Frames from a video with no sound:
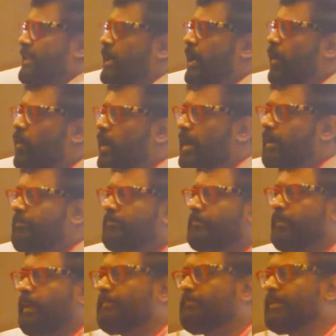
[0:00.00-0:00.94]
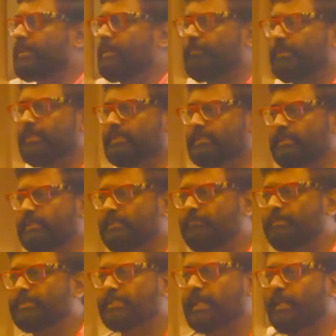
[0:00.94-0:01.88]
thinking how I became a
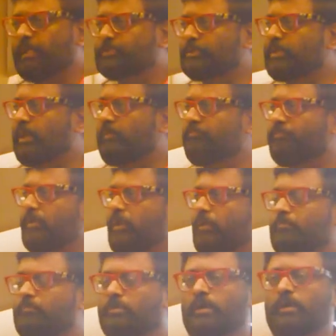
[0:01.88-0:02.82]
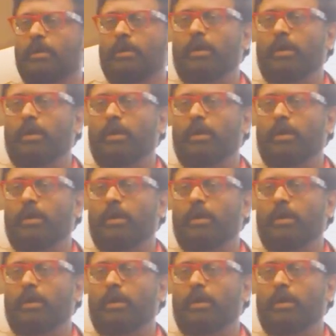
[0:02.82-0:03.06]
digital, because I also come from